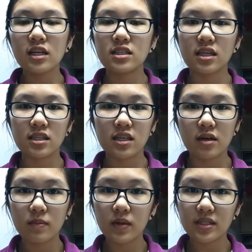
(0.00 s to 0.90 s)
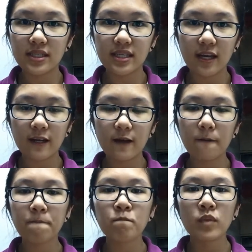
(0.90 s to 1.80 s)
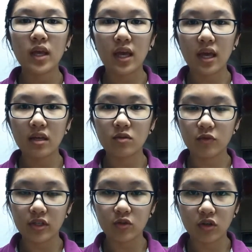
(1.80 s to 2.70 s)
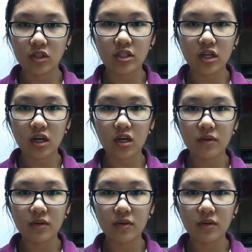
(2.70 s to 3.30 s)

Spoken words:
sustainable designer, and restaurateur.